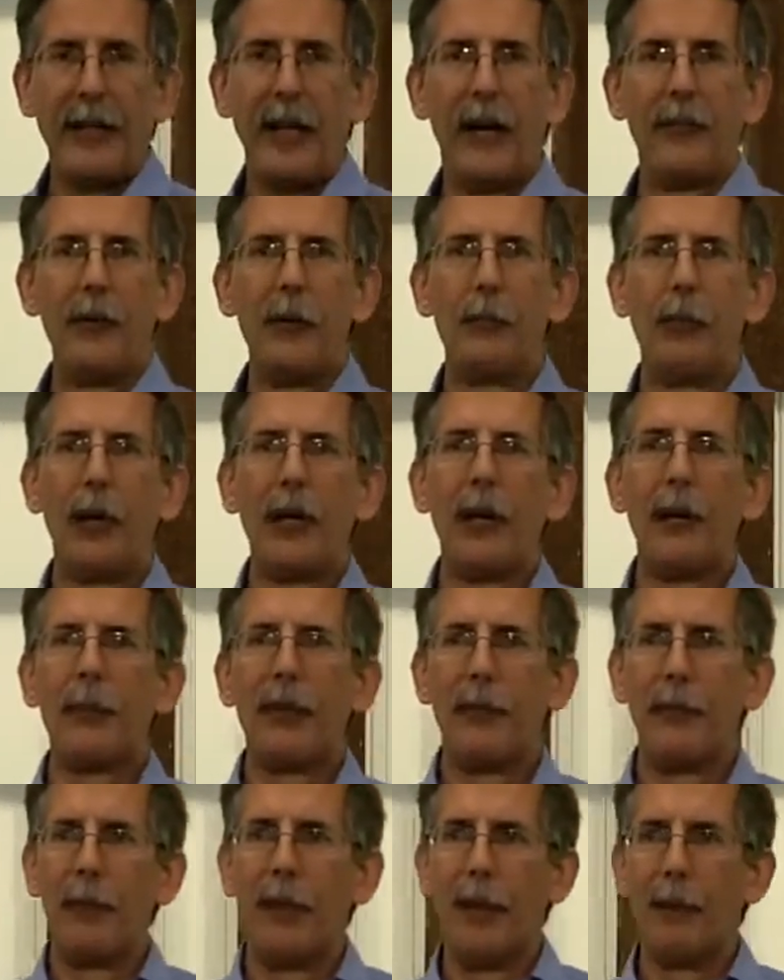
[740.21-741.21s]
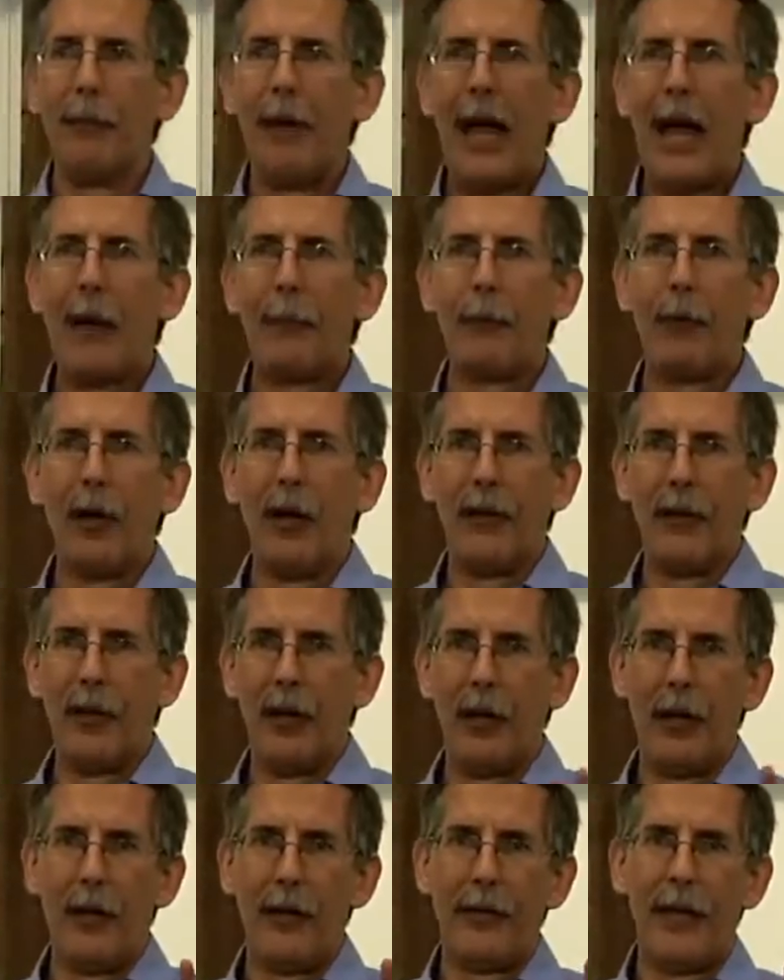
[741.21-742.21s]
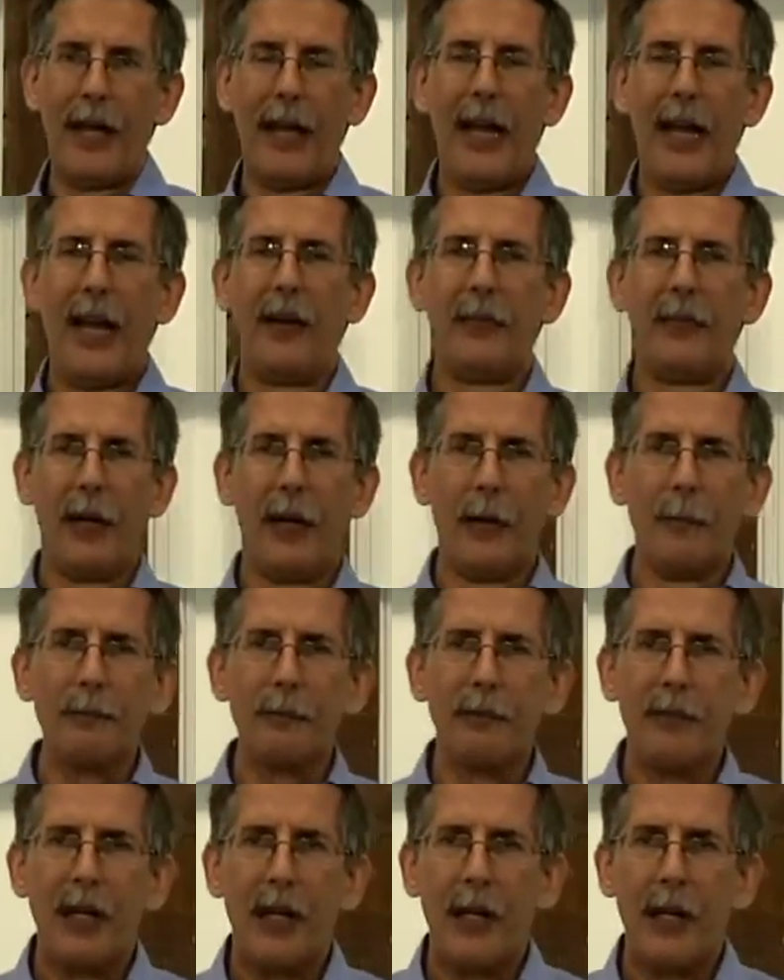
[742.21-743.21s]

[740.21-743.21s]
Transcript: Now, if you bring up the, the map uh, uh, that I have there,